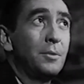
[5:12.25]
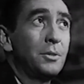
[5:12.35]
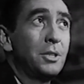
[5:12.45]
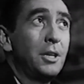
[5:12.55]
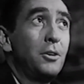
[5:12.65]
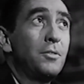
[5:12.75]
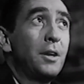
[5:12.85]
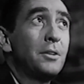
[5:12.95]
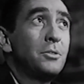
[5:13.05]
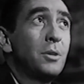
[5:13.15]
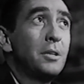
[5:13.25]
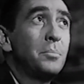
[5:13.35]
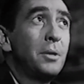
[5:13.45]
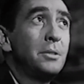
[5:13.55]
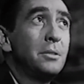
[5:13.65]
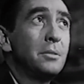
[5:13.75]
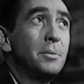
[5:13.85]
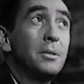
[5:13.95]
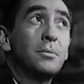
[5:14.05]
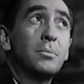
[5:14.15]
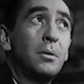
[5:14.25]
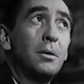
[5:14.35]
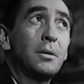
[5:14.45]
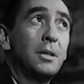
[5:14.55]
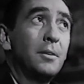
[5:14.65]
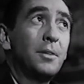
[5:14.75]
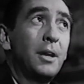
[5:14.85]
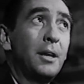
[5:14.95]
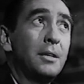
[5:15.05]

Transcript: Well, if you're saying your father's tried to prejudice me, you're wrong. He never